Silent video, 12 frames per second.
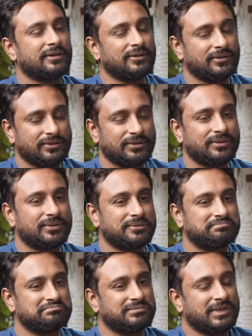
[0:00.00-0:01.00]

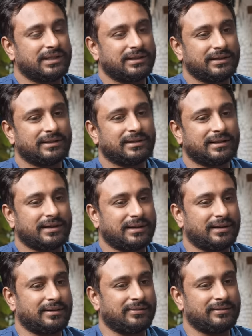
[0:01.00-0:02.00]
So I think
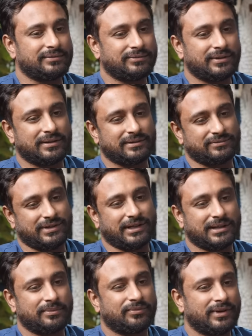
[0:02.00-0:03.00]
uh, for a World
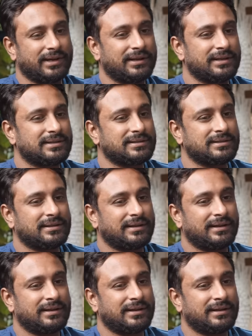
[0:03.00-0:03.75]
Cup finals,